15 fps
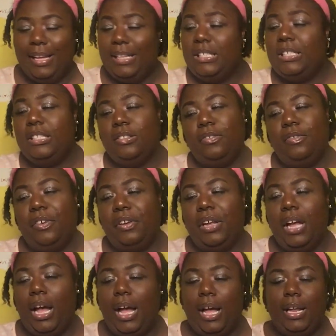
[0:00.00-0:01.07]
Still very
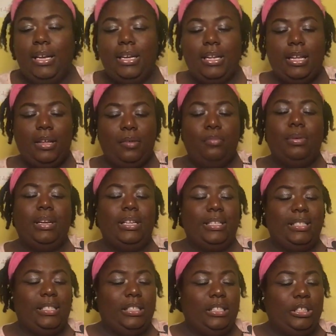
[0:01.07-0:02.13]
hot, but it is
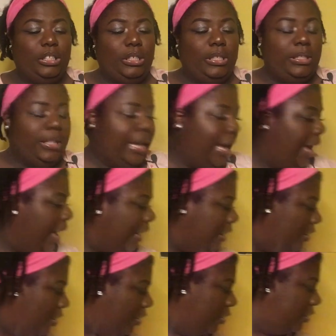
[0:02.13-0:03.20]
delicious. And it
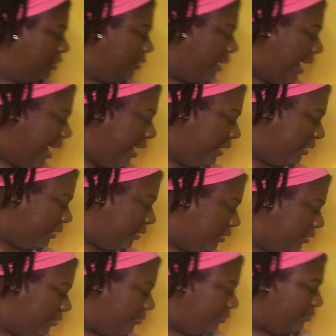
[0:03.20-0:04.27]
also has
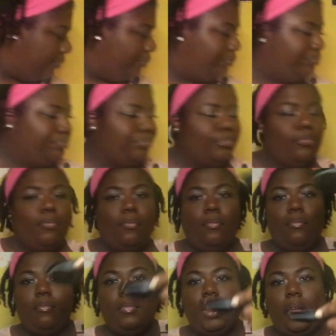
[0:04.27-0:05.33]

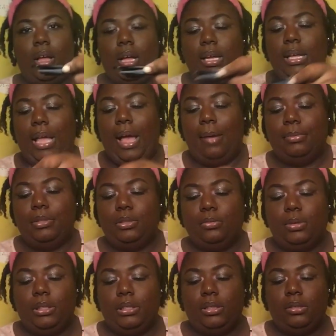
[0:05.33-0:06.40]
a cap to
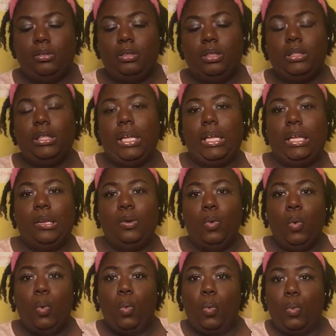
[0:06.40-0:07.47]
it so you could take it
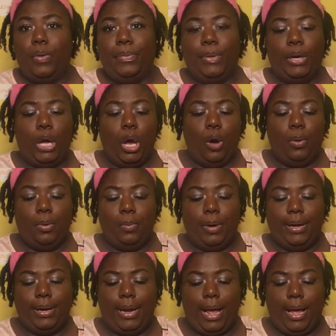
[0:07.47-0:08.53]
on the go and
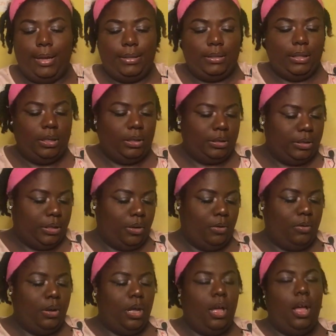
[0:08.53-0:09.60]
whatnot. So
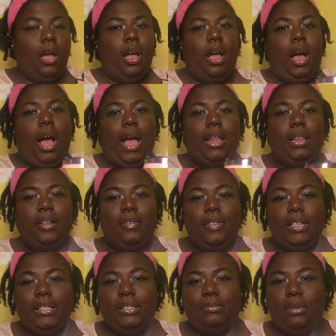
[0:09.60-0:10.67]
I love
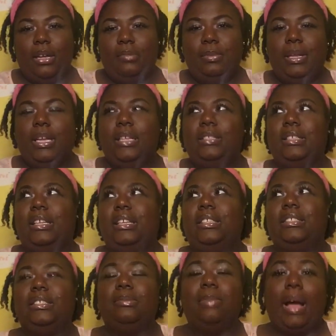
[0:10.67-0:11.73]
this mug because it
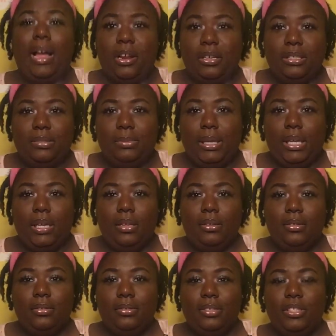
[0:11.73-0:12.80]
inspires me
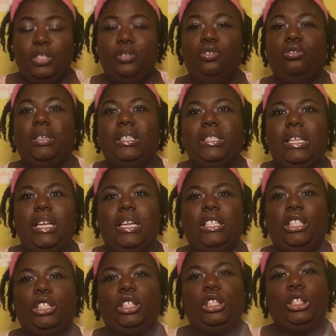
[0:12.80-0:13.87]
to drink tea because
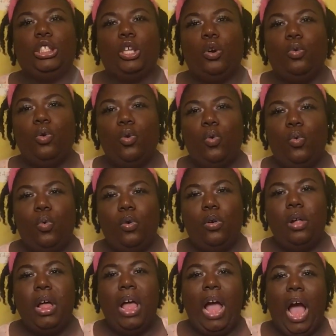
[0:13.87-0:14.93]
it's so cool.
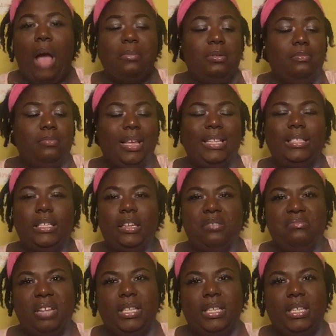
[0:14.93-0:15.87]
I be mixing.